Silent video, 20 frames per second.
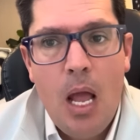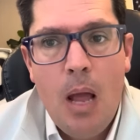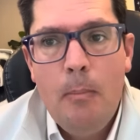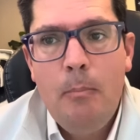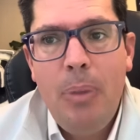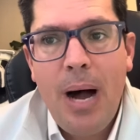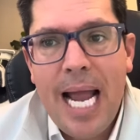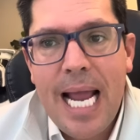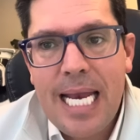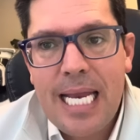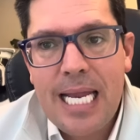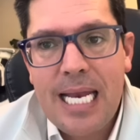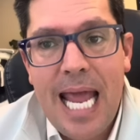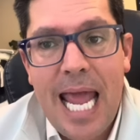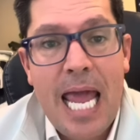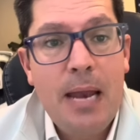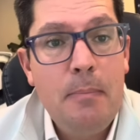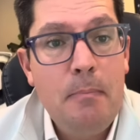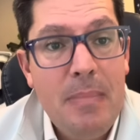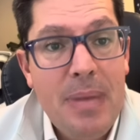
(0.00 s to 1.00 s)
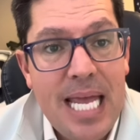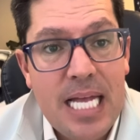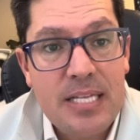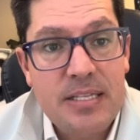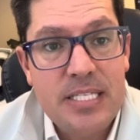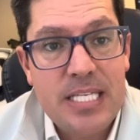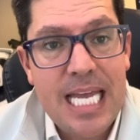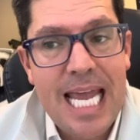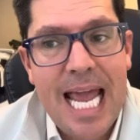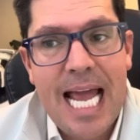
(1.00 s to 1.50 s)
Biden
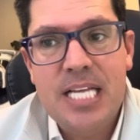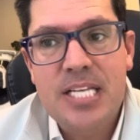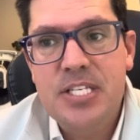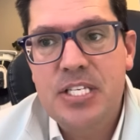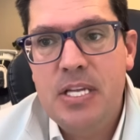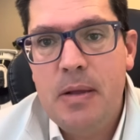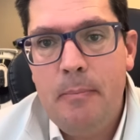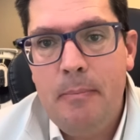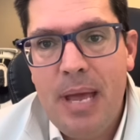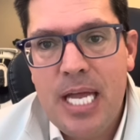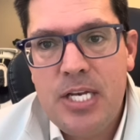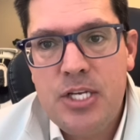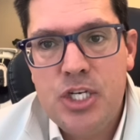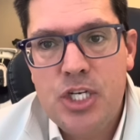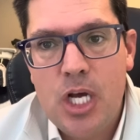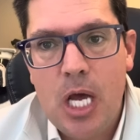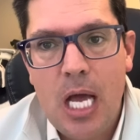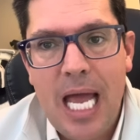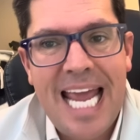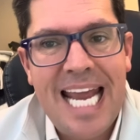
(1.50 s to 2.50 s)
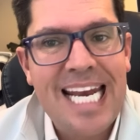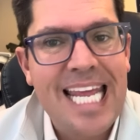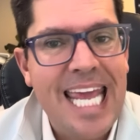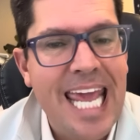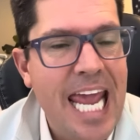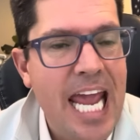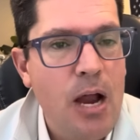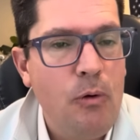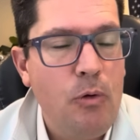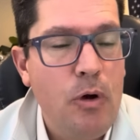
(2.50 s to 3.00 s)
admits he has dementia and
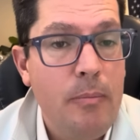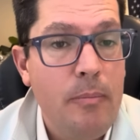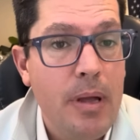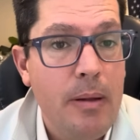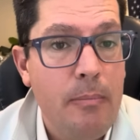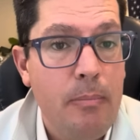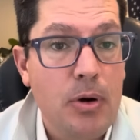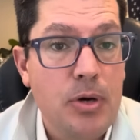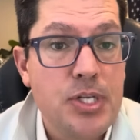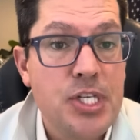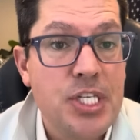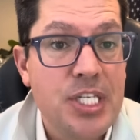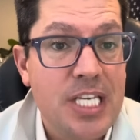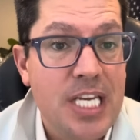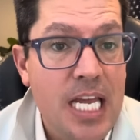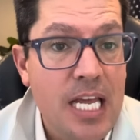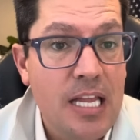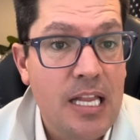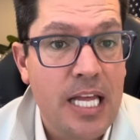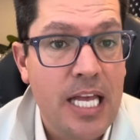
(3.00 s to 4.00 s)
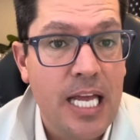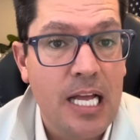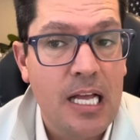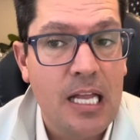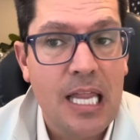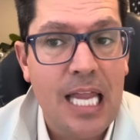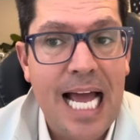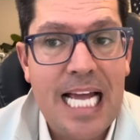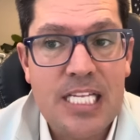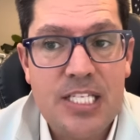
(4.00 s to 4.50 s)
can't remember stealing
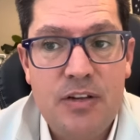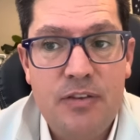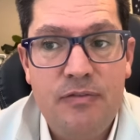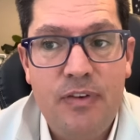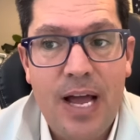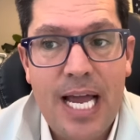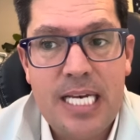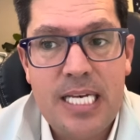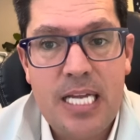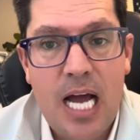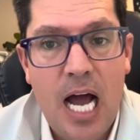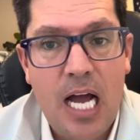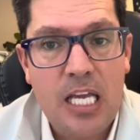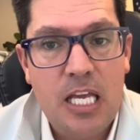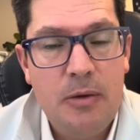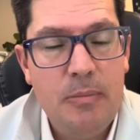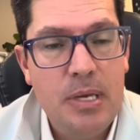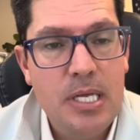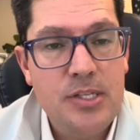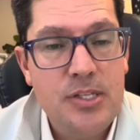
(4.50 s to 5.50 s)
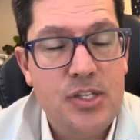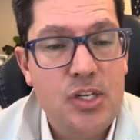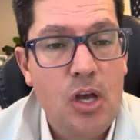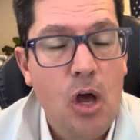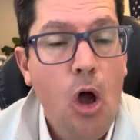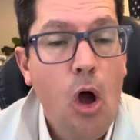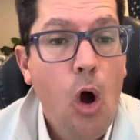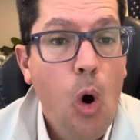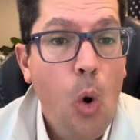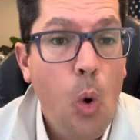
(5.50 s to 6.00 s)
classified documents
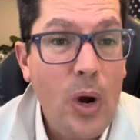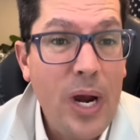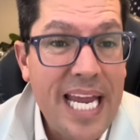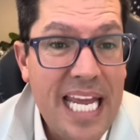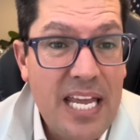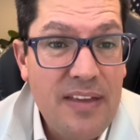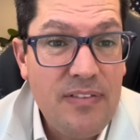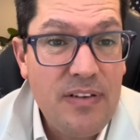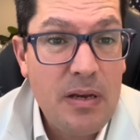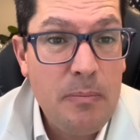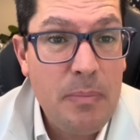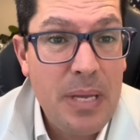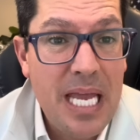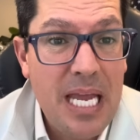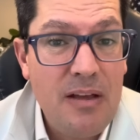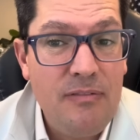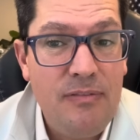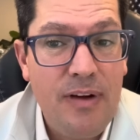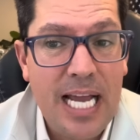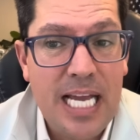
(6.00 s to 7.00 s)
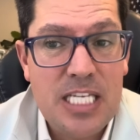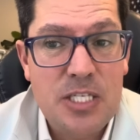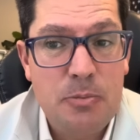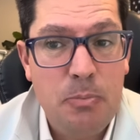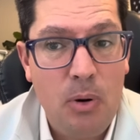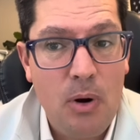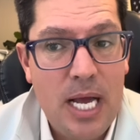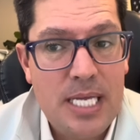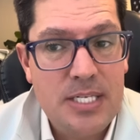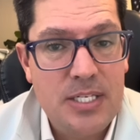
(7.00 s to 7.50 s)
or even being vice
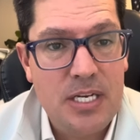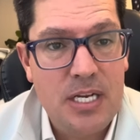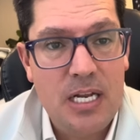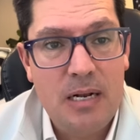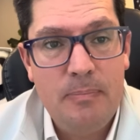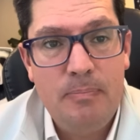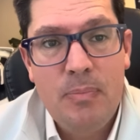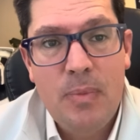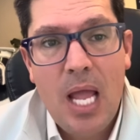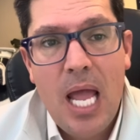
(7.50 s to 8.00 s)
president.